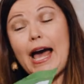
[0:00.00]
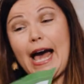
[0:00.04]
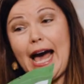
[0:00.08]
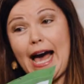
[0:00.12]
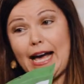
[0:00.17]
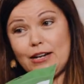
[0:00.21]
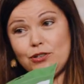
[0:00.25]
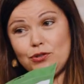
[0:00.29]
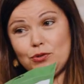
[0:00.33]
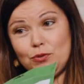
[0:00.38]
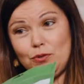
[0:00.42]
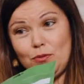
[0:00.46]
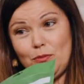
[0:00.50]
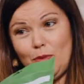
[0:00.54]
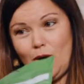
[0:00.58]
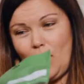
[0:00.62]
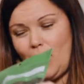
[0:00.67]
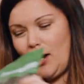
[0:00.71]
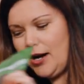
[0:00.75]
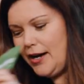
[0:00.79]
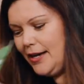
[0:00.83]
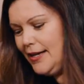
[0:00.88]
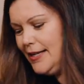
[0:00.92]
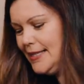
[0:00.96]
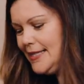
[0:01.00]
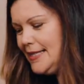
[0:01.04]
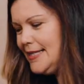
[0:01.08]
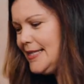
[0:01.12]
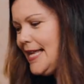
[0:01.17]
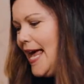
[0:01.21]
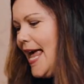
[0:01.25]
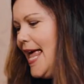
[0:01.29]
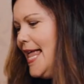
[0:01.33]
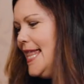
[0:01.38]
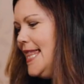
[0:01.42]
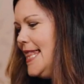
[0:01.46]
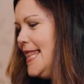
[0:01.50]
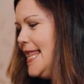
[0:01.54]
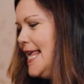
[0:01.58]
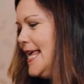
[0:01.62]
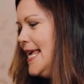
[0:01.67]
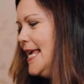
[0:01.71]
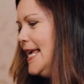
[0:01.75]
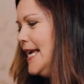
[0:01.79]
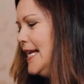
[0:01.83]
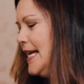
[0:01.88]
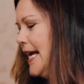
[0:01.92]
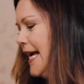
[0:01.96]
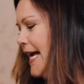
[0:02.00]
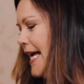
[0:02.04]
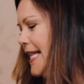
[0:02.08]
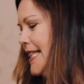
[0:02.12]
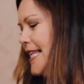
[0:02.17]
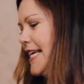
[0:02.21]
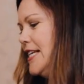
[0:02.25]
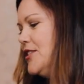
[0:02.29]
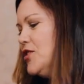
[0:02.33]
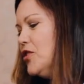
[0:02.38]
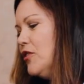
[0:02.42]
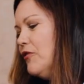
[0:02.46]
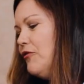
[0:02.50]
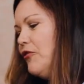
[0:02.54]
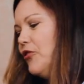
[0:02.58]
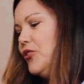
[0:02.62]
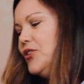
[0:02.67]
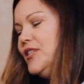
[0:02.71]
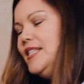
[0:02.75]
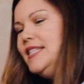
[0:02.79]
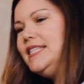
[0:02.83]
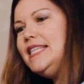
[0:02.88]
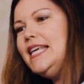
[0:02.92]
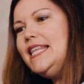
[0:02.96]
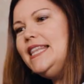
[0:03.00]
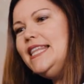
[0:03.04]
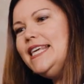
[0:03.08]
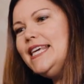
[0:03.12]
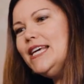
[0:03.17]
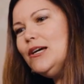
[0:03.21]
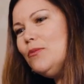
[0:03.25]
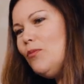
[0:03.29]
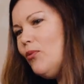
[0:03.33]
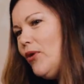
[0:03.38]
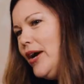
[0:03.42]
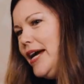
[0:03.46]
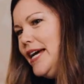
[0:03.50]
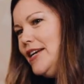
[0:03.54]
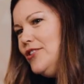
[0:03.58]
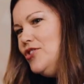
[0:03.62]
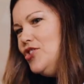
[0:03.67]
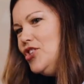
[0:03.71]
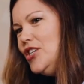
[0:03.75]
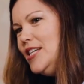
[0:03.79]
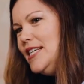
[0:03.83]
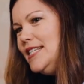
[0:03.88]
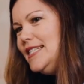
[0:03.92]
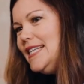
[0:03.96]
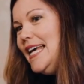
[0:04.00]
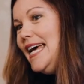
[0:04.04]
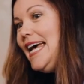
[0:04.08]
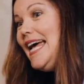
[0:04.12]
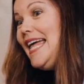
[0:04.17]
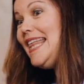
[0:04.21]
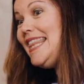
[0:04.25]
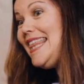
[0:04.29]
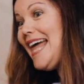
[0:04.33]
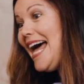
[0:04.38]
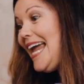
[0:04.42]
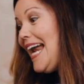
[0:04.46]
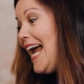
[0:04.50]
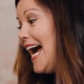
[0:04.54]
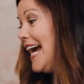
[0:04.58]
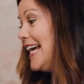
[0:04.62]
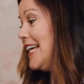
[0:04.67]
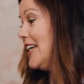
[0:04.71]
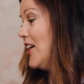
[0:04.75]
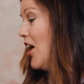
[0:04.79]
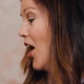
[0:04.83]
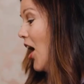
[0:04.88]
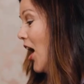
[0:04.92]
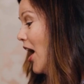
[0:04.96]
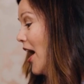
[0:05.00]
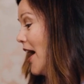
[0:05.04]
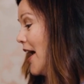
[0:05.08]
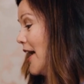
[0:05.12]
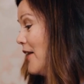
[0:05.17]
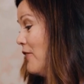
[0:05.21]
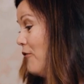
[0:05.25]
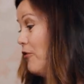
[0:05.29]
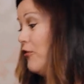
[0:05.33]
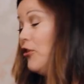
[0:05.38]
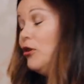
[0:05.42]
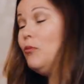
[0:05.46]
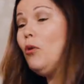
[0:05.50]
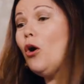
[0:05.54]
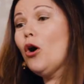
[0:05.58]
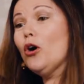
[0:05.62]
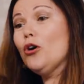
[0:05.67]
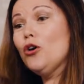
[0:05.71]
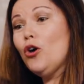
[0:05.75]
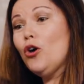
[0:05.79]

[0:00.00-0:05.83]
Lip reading: actual moss, and then these are Forsythia branches that I cut from our